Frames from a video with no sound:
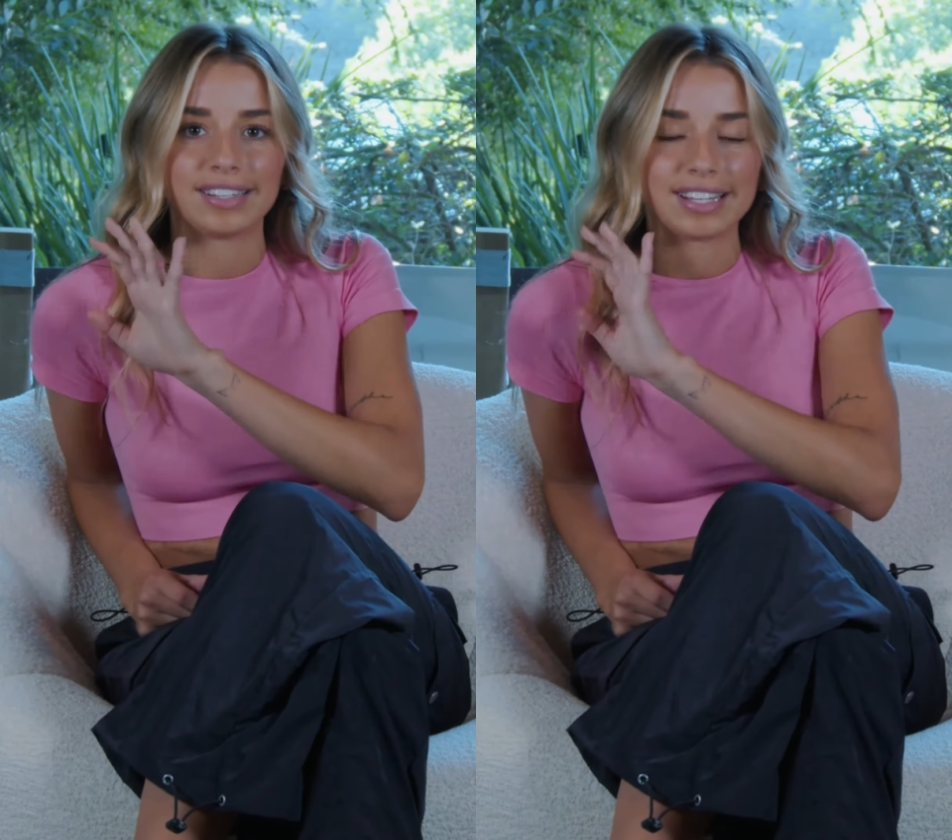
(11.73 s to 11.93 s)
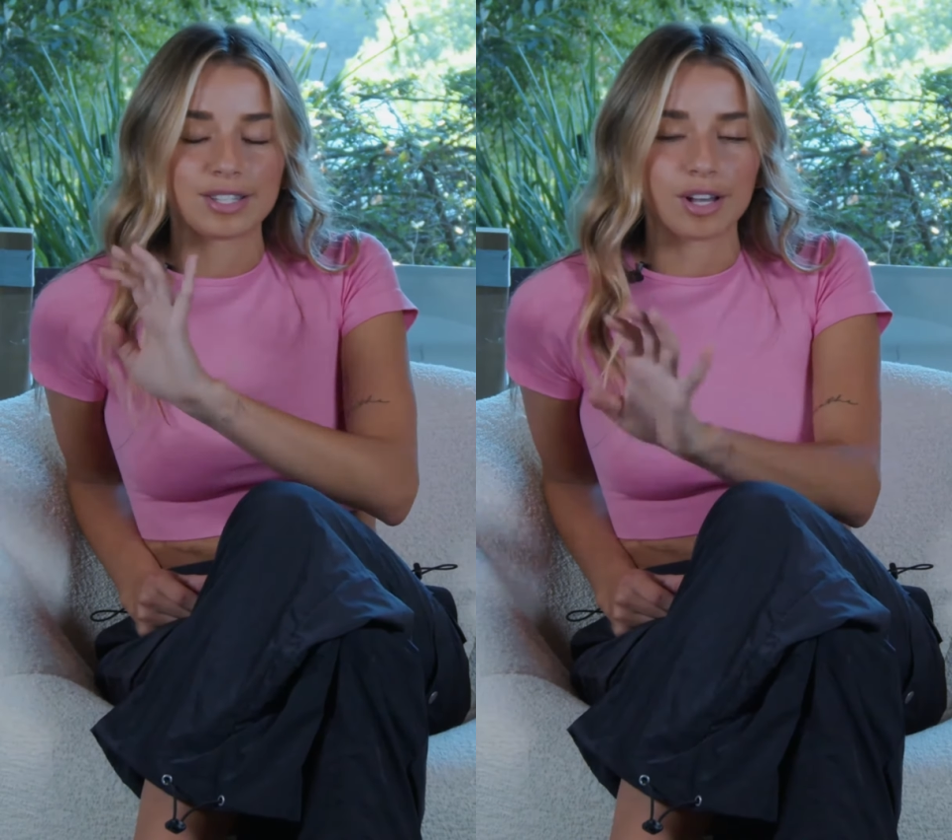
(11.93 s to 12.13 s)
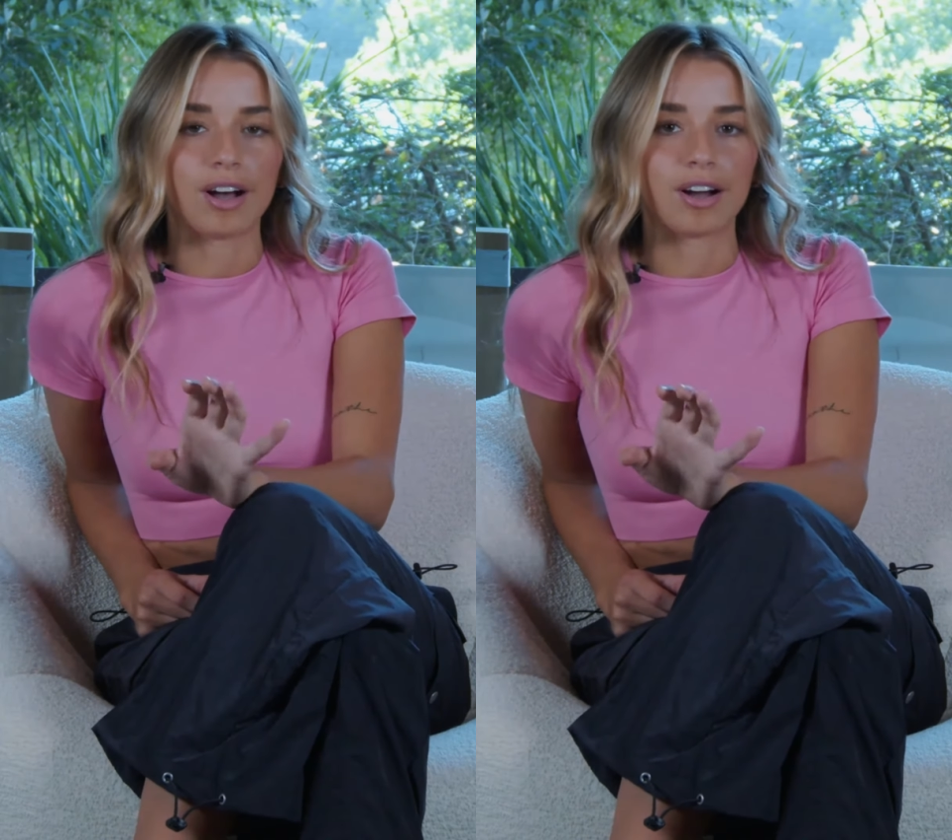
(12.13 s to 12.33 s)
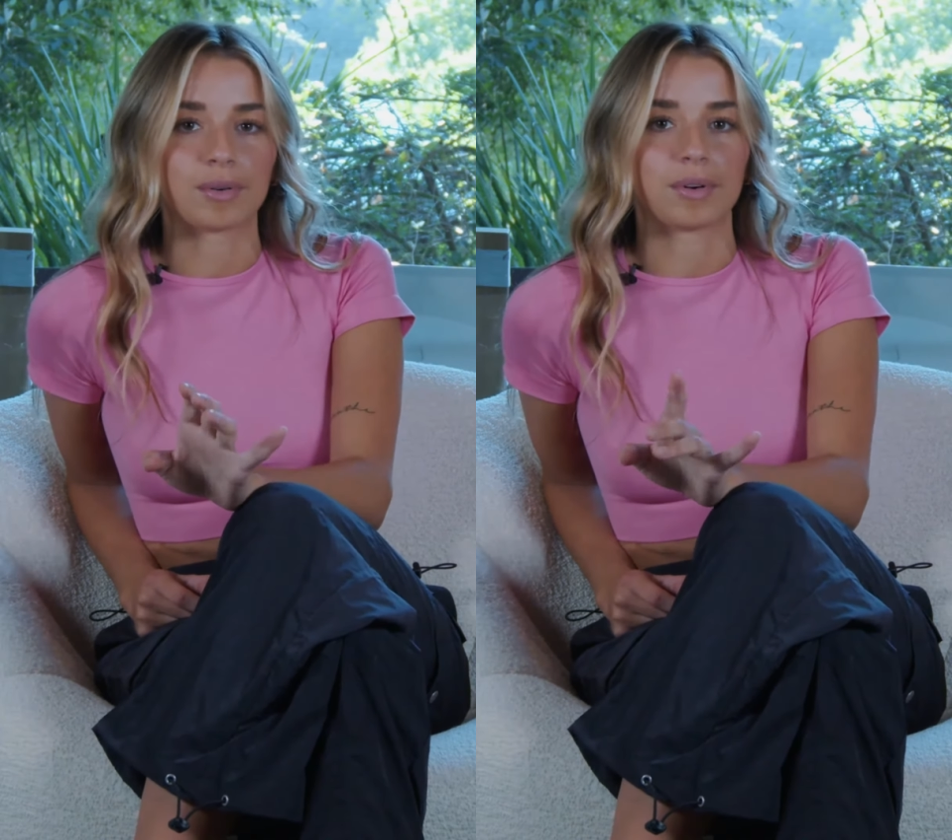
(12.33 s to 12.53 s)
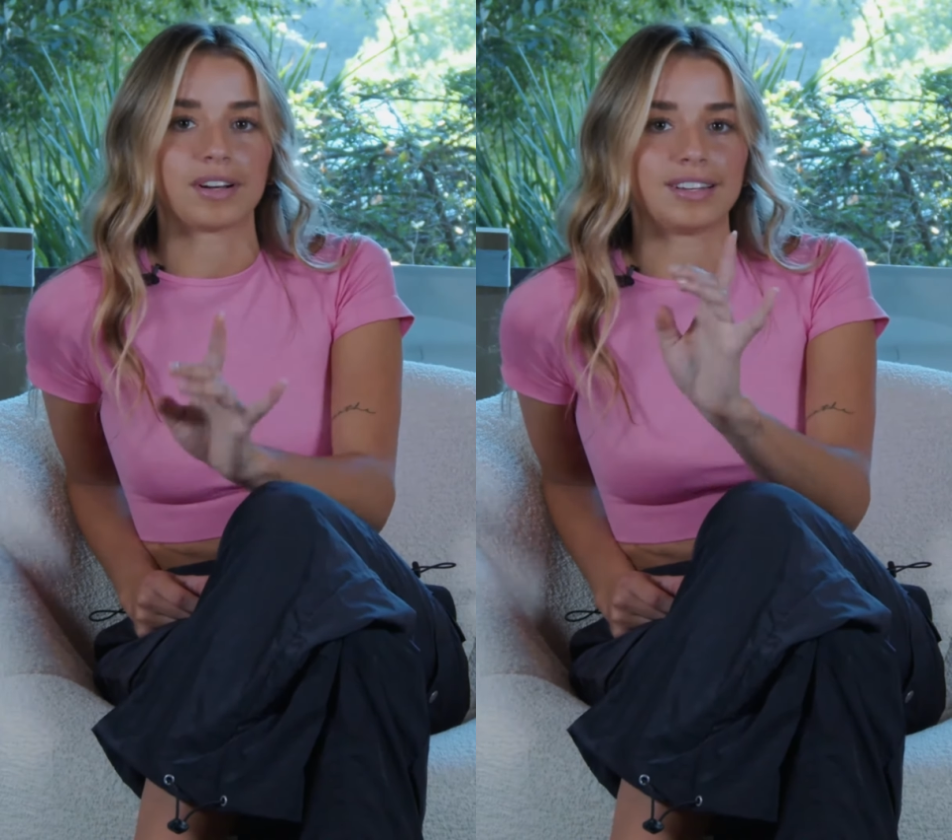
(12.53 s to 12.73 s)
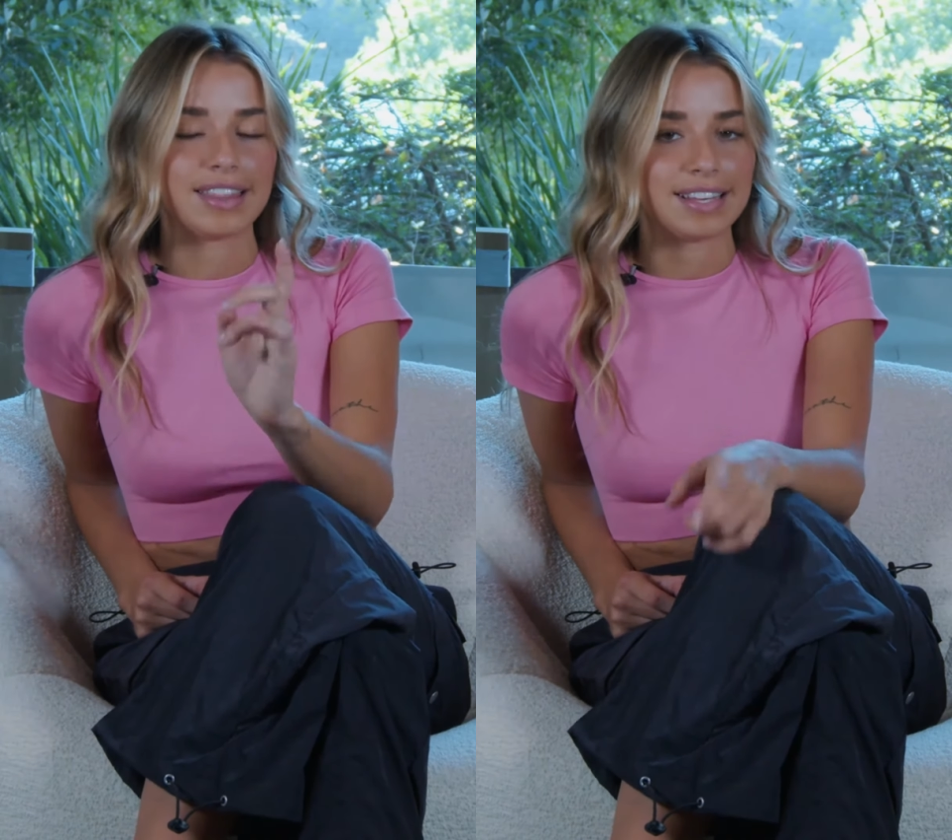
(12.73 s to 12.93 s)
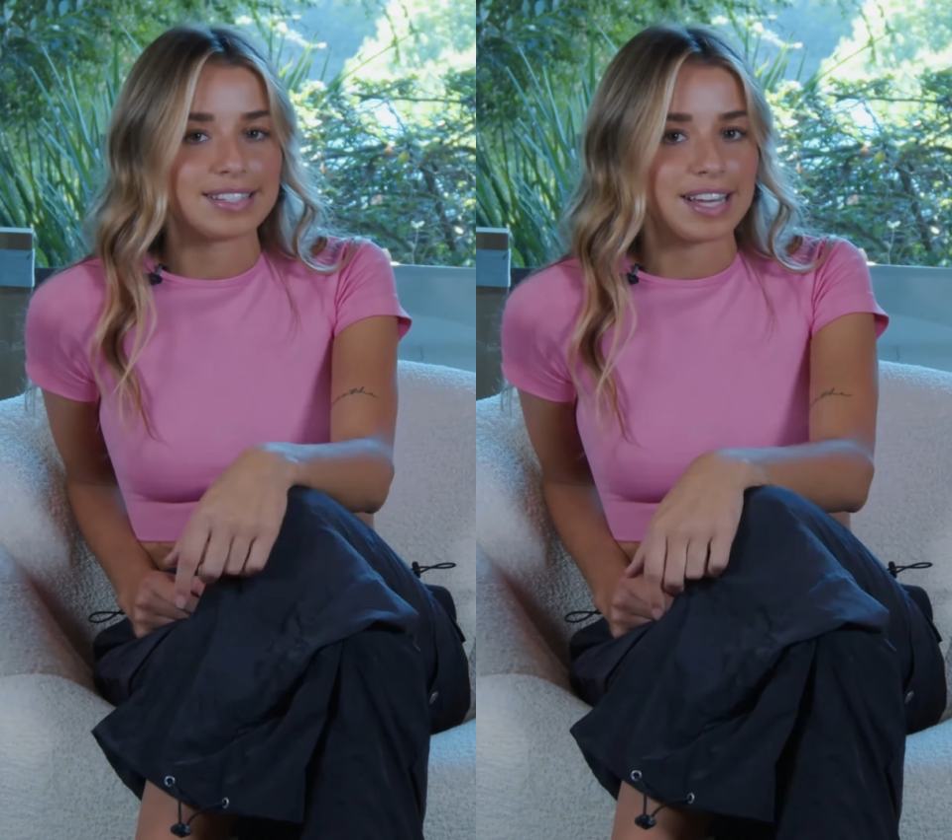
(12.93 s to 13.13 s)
it's not awkward, then